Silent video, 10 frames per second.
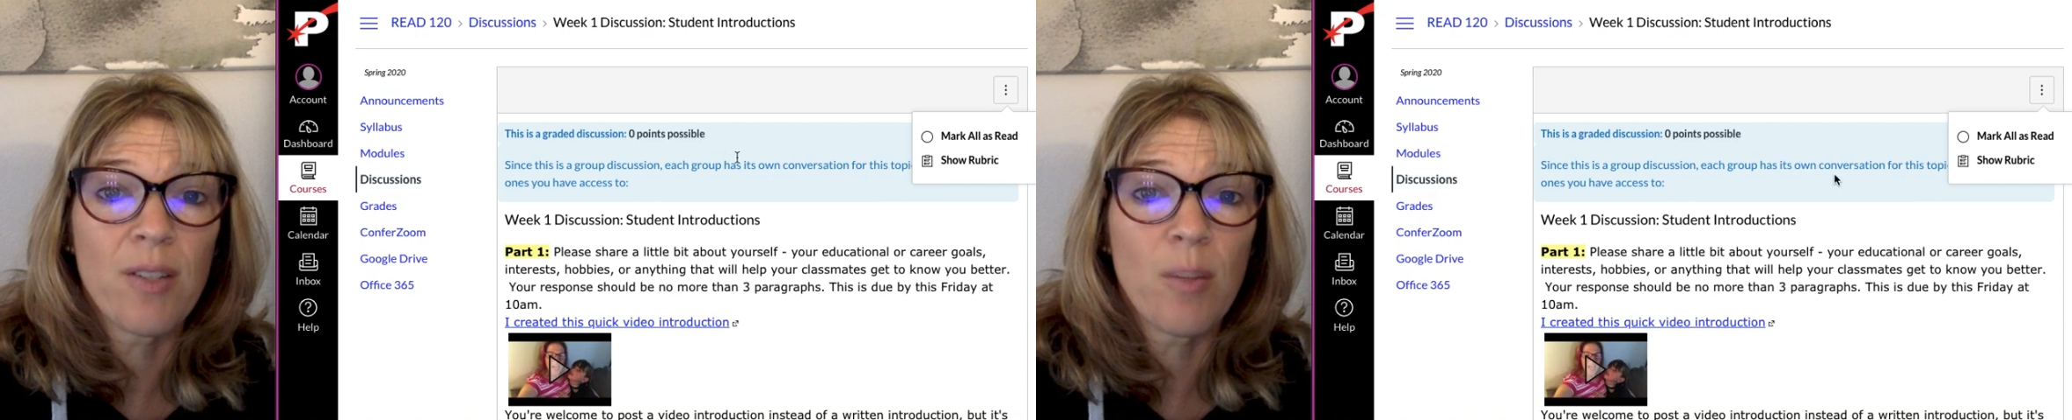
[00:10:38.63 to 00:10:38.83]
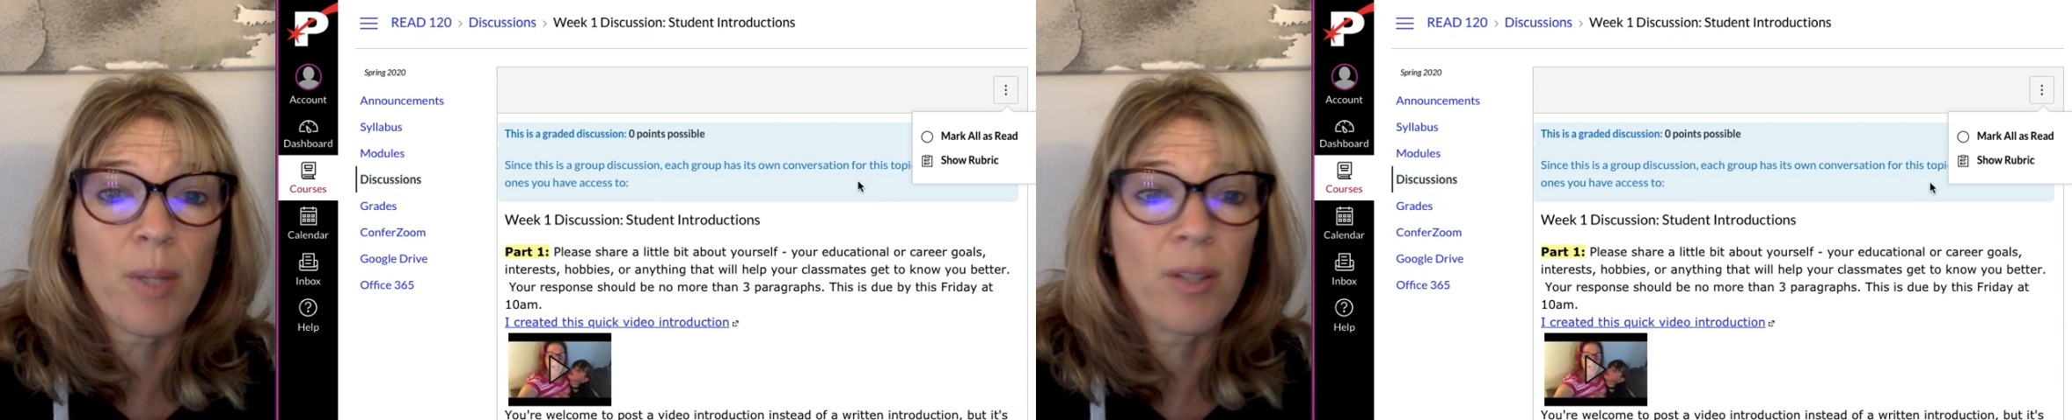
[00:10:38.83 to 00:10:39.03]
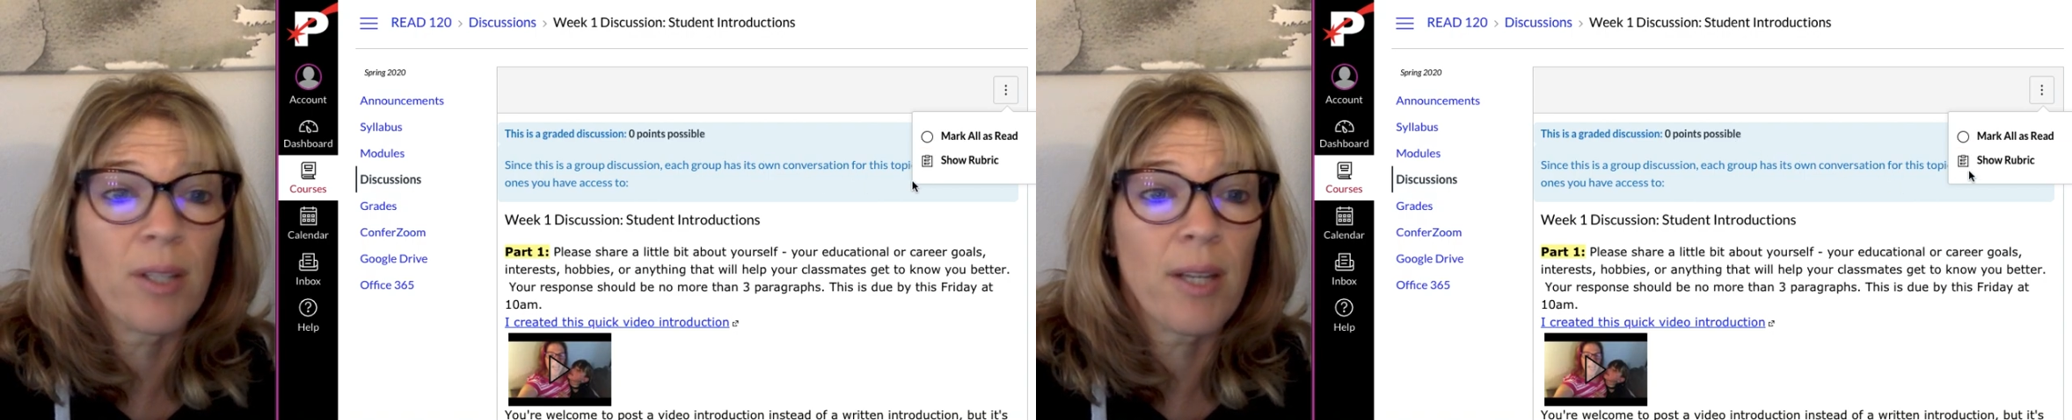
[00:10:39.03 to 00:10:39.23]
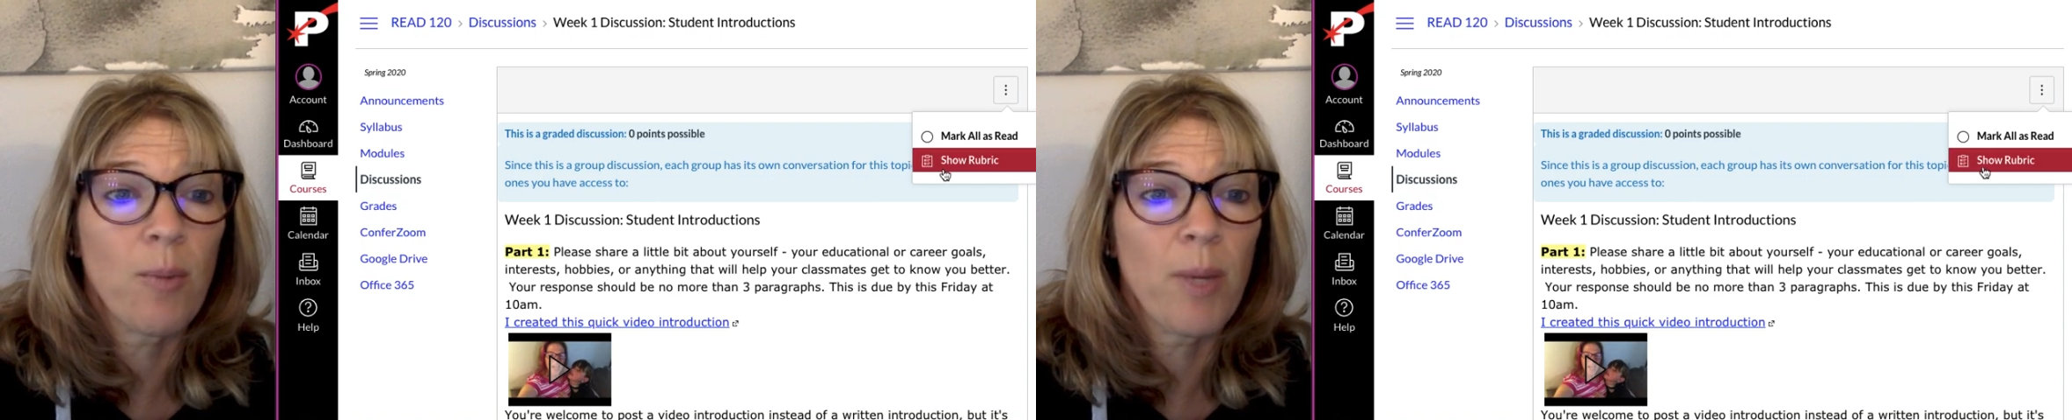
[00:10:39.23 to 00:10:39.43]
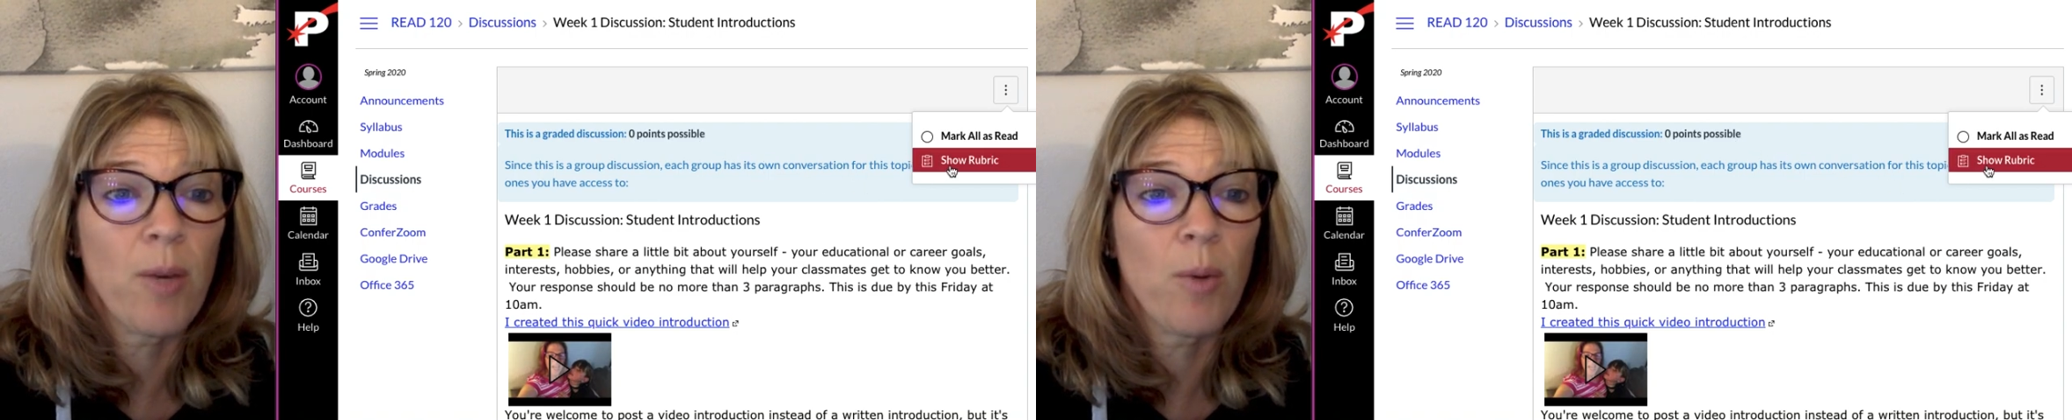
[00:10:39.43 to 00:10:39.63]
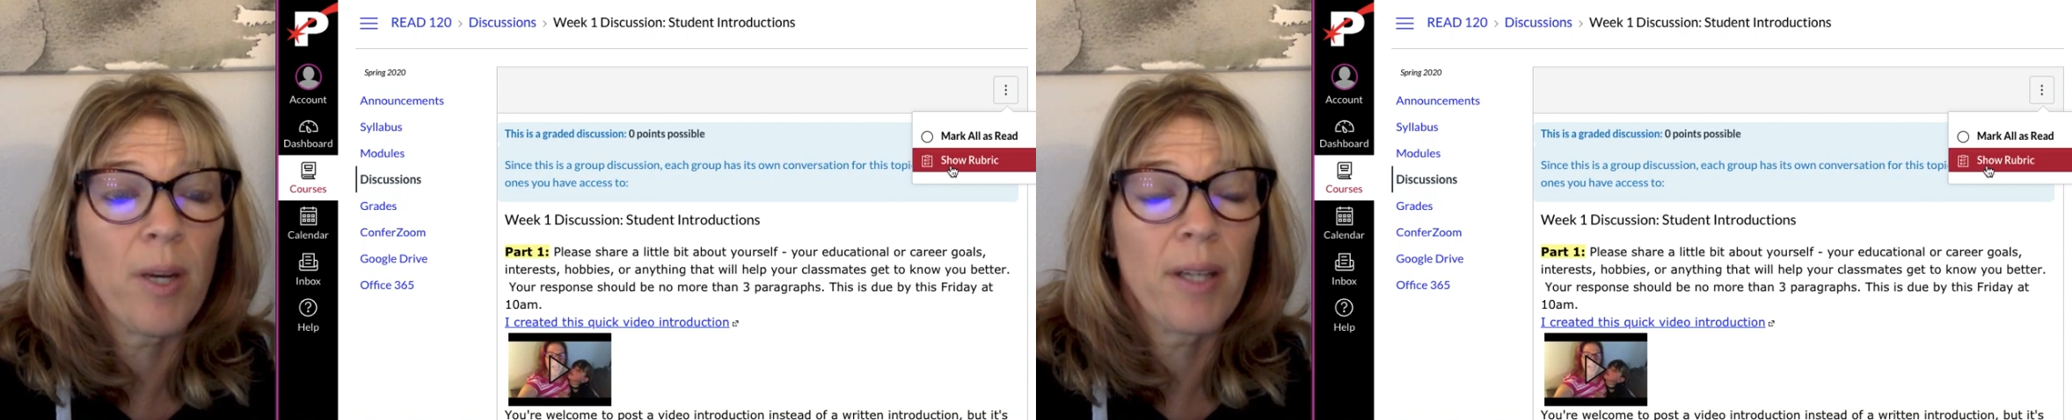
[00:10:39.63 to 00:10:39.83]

So I'm going to look at week 1.